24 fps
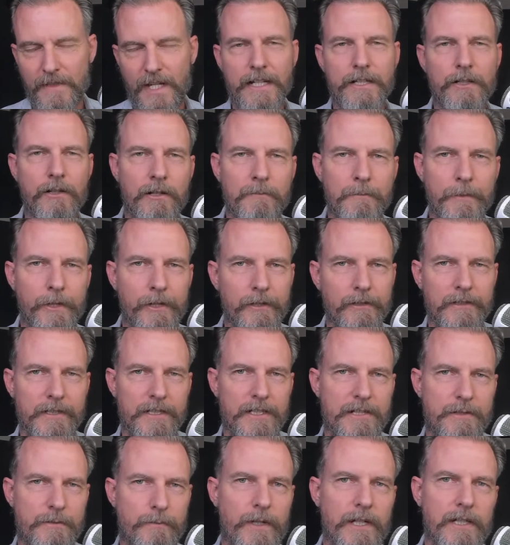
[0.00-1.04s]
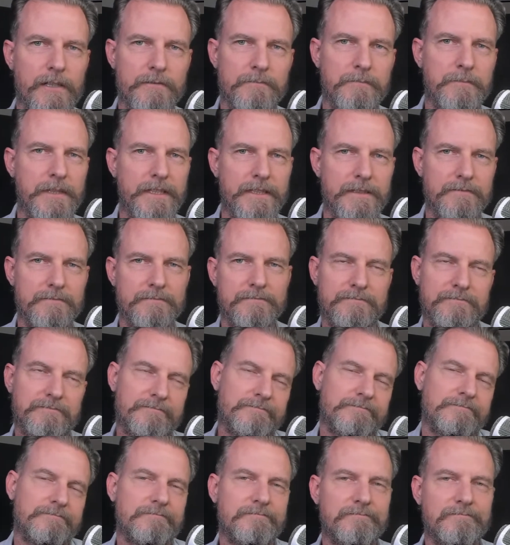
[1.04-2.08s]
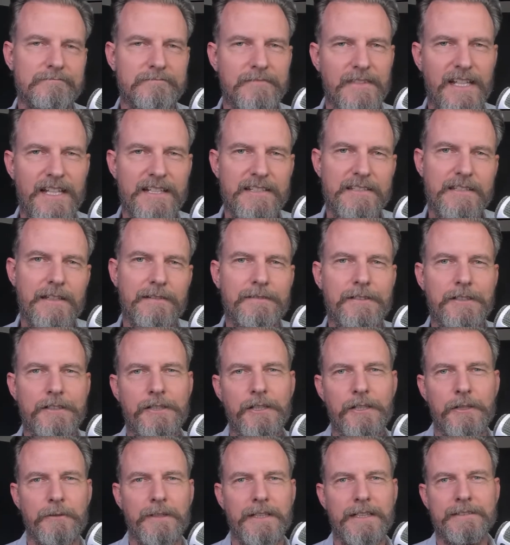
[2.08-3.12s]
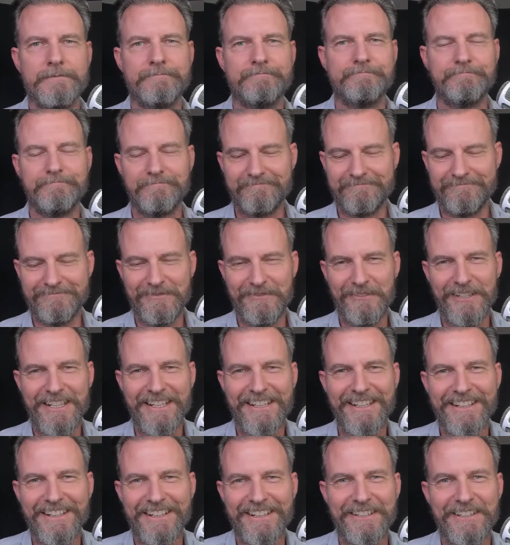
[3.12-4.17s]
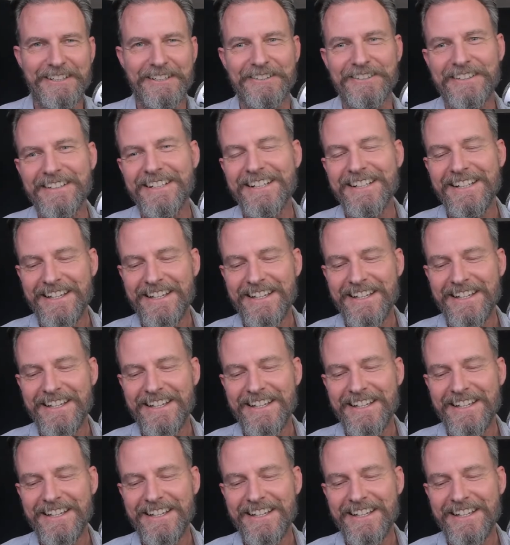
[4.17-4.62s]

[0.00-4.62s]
I know I'm early as well, but I got stuff to do, eh? What are you gonna do?